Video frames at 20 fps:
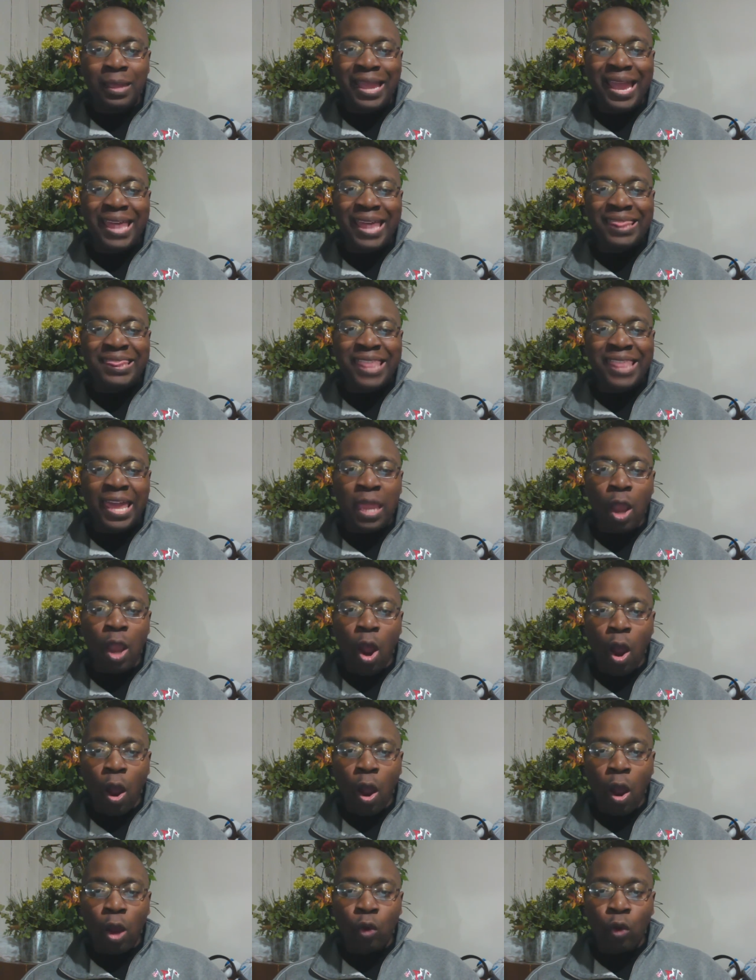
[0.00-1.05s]
they
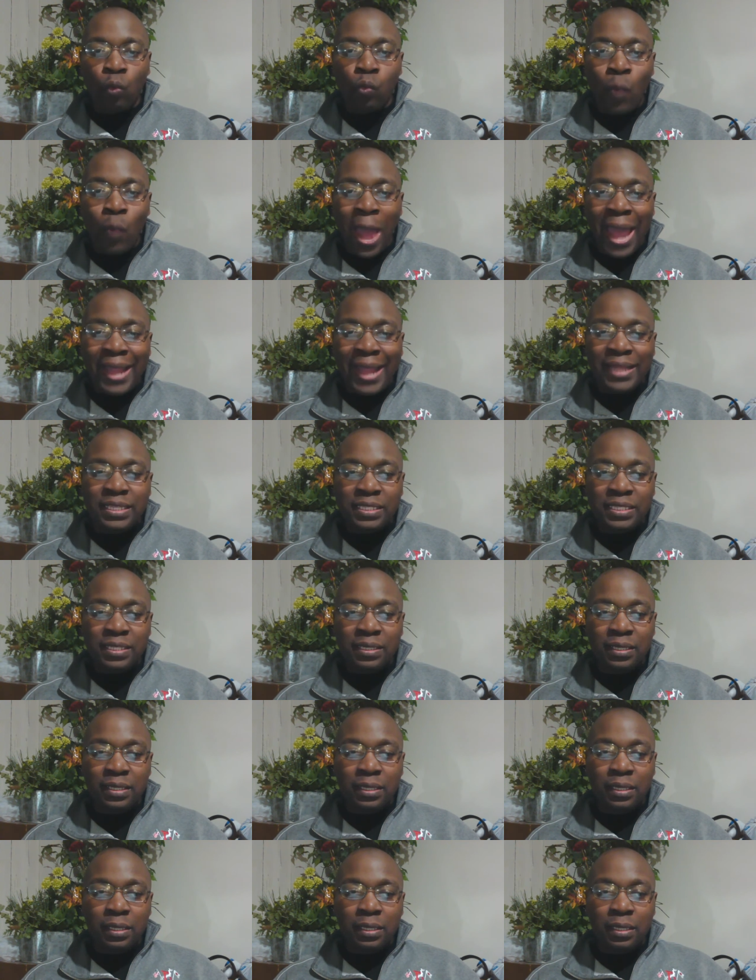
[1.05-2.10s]
are right
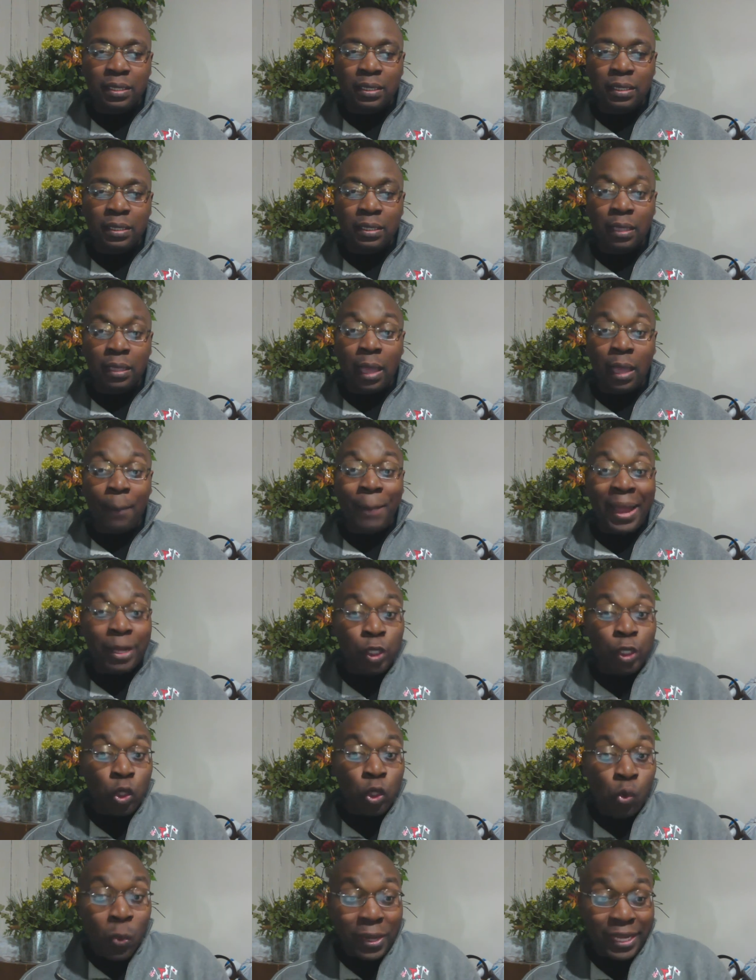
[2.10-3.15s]
by
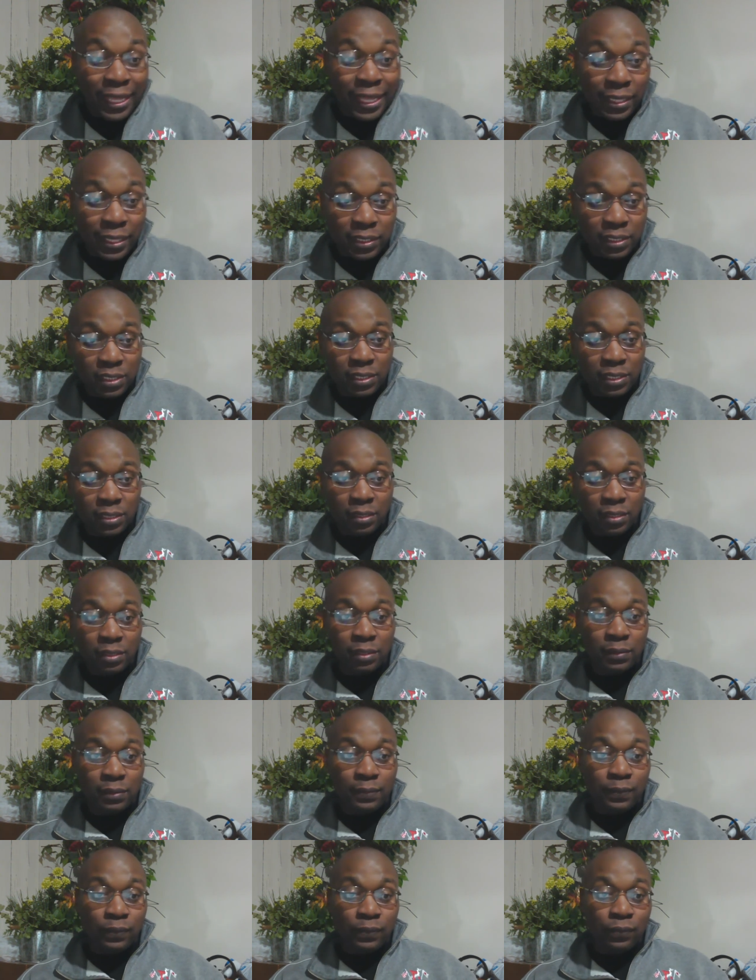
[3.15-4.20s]
doing it.
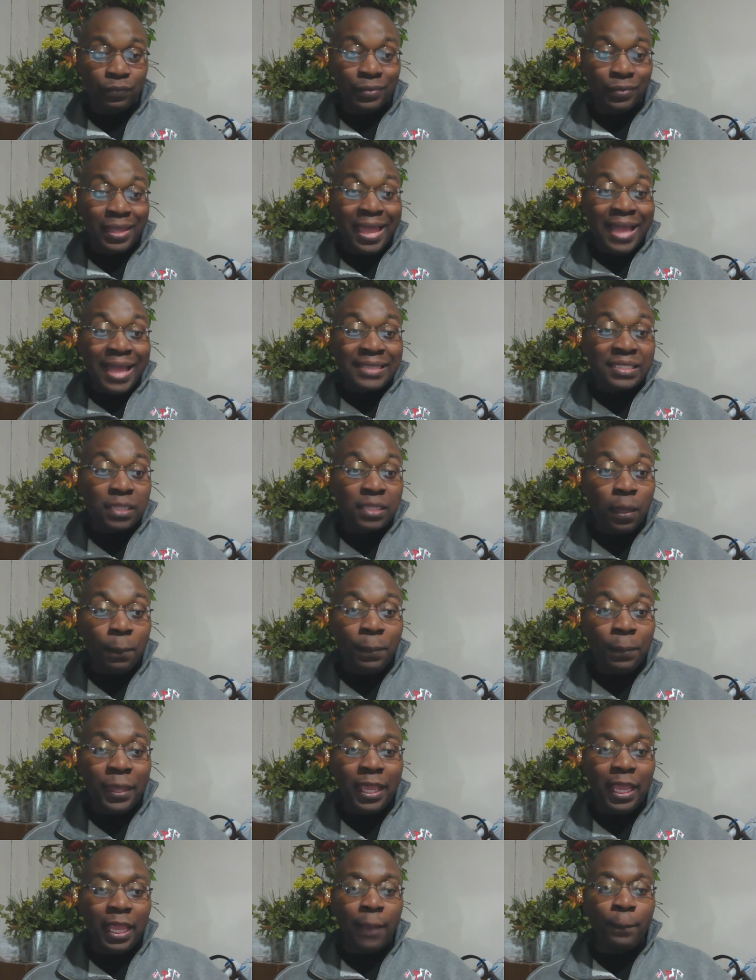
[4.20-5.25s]
Some
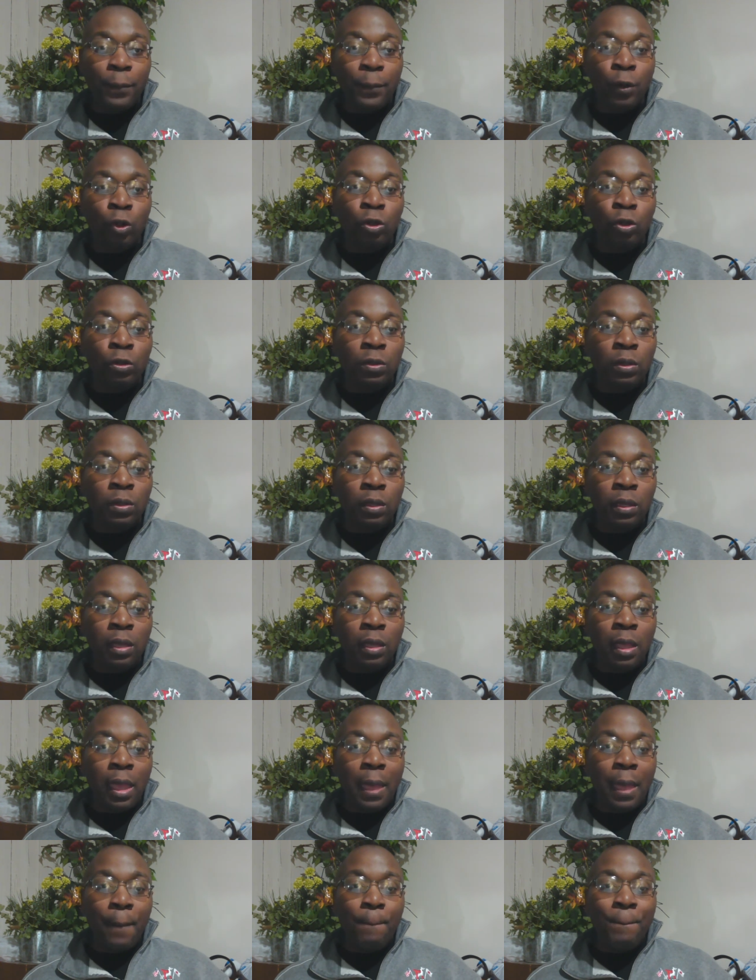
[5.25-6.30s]
people
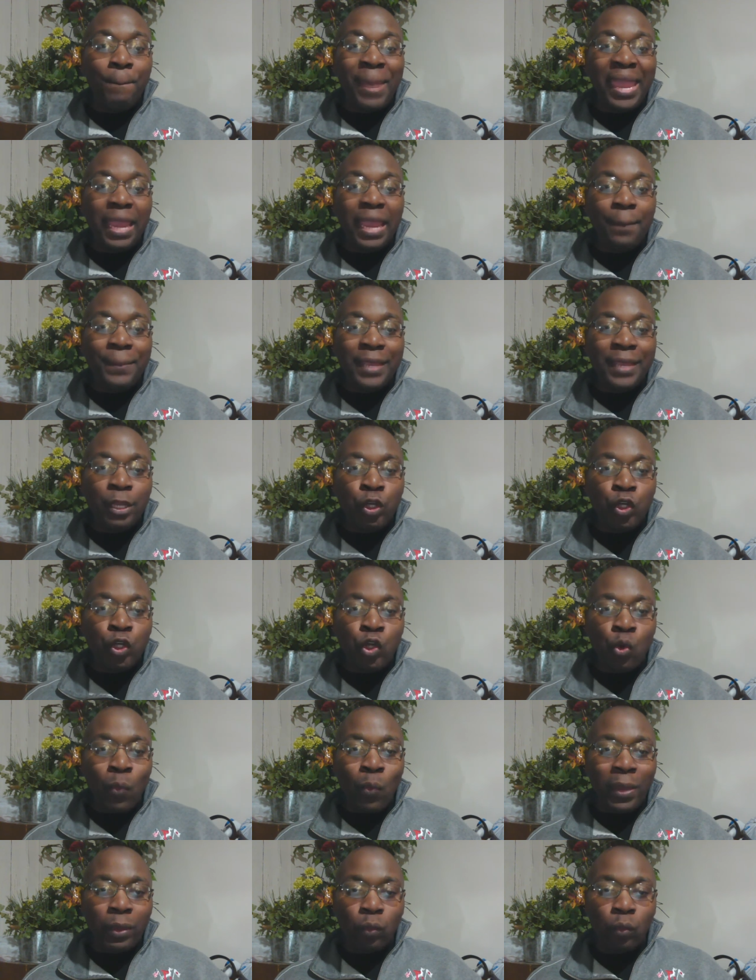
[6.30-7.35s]
may be
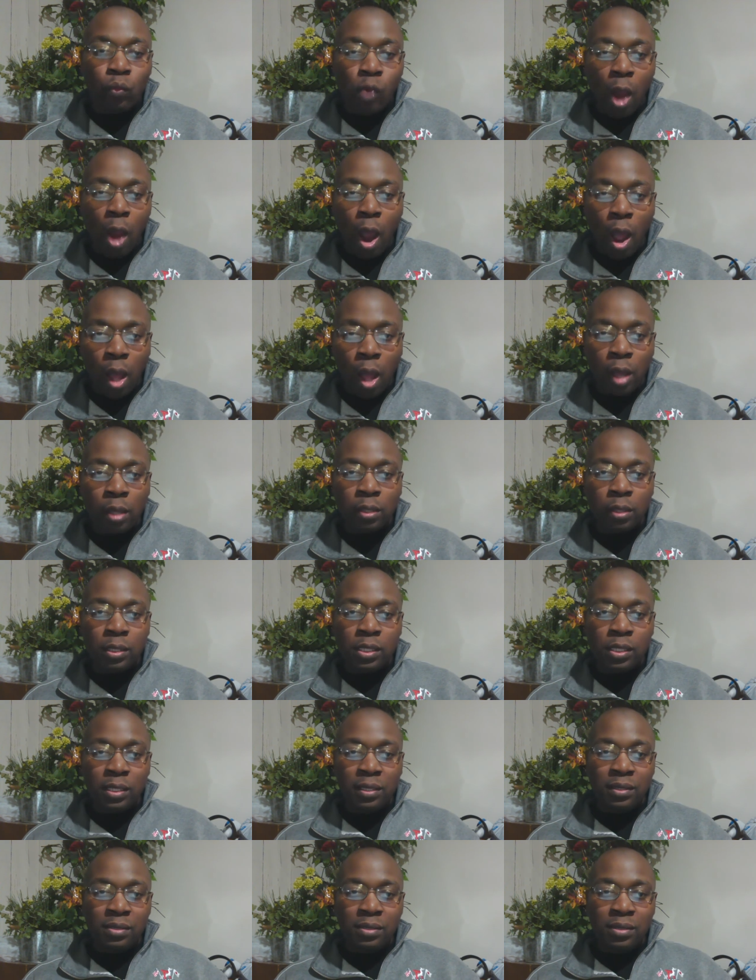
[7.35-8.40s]
doing wrong
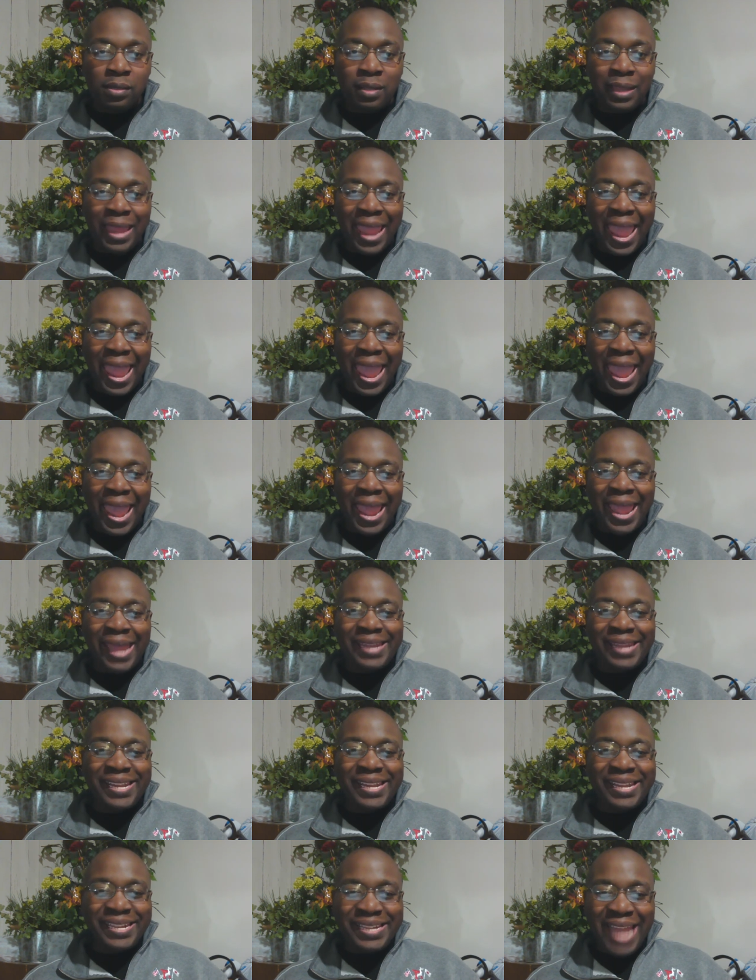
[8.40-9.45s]

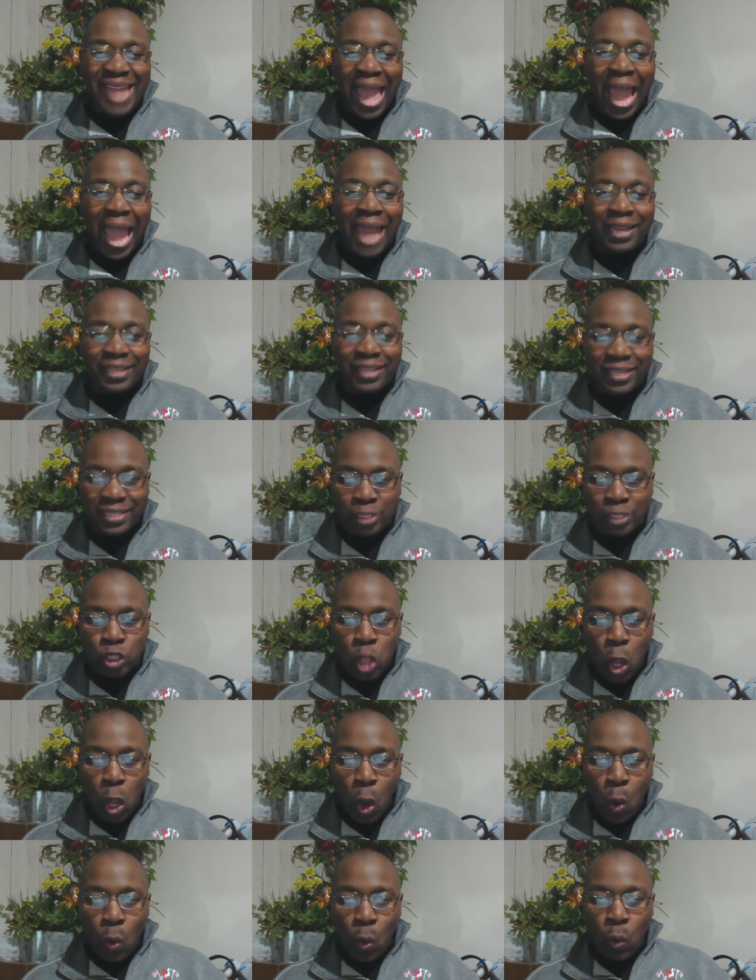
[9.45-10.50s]
and not
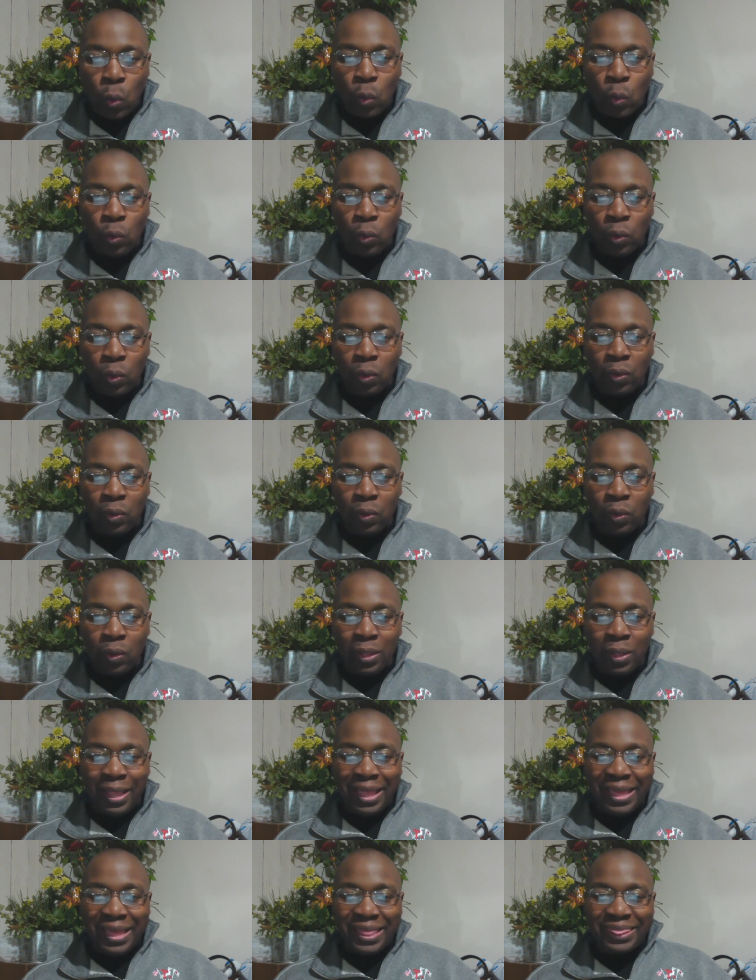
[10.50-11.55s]
know
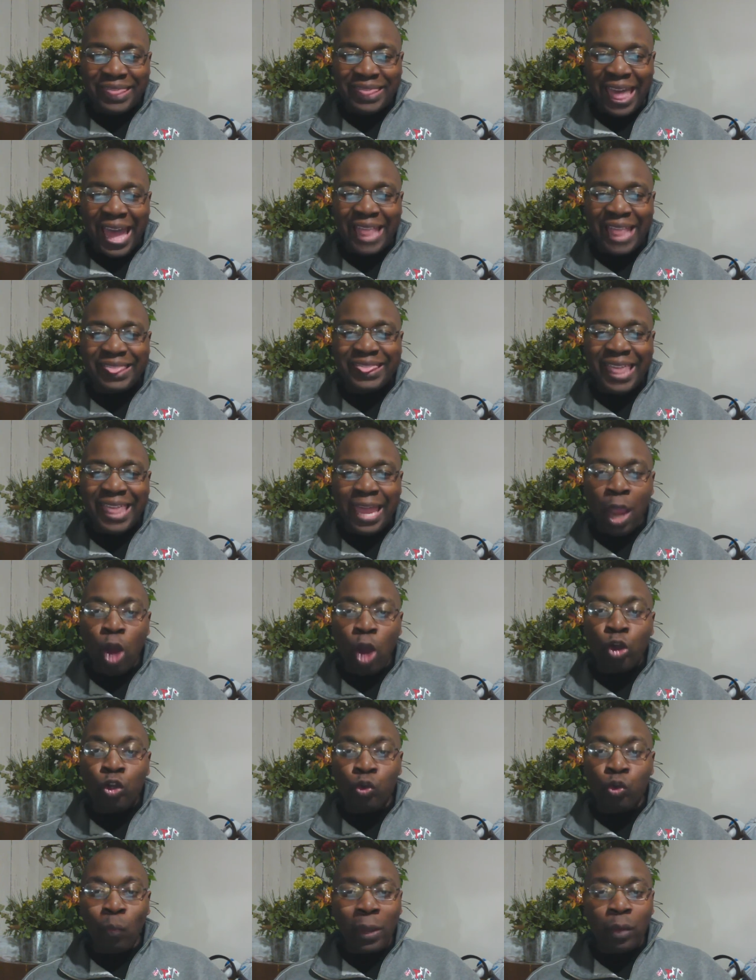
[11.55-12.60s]
that they are
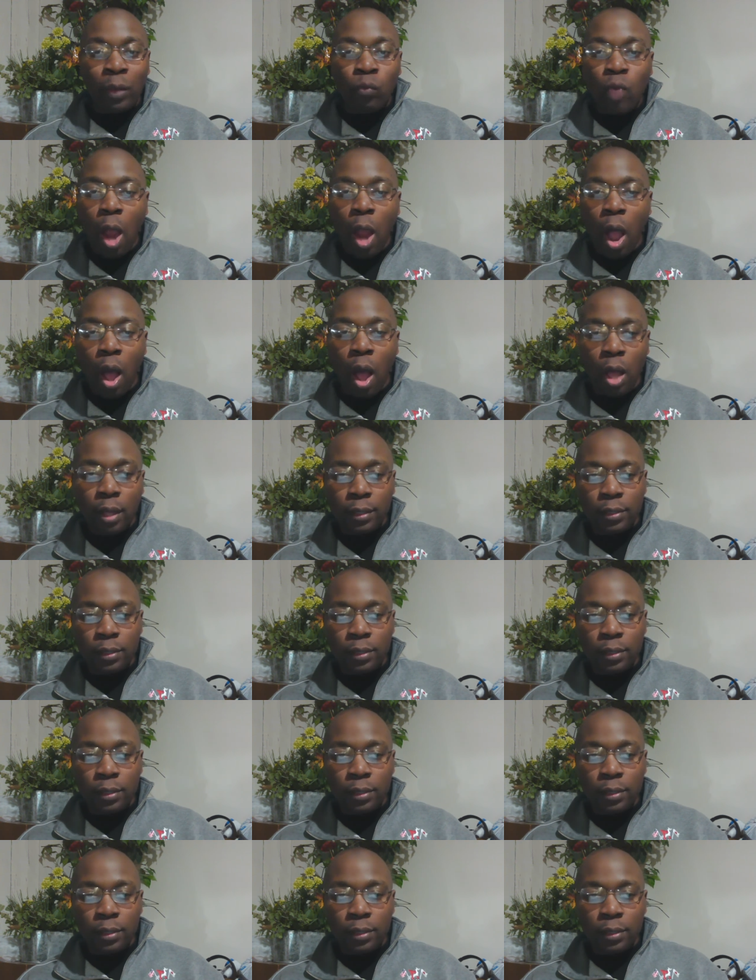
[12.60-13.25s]
doing wrong.